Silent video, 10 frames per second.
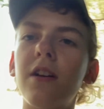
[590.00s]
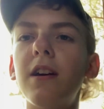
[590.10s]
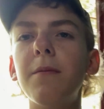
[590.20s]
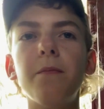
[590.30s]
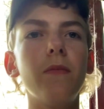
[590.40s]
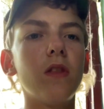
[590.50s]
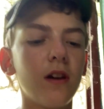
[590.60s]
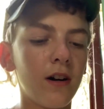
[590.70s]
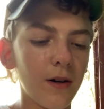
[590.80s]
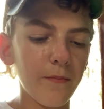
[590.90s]
in,
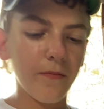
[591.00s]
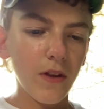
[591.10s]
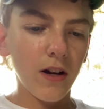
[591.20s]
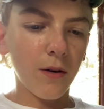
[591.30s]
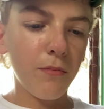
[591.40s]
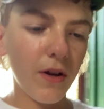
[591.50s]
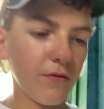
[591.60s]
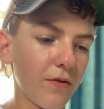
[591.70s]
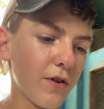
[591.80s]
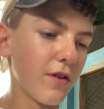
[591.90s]
um, I've been
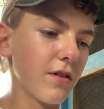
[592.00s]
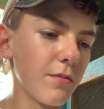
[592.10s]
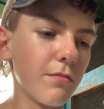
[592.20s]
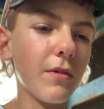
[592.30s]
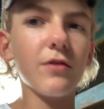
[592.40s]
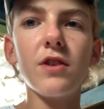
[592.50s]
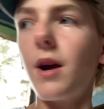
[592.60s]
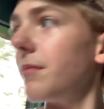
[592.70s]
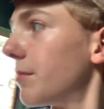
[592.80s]
for my trapping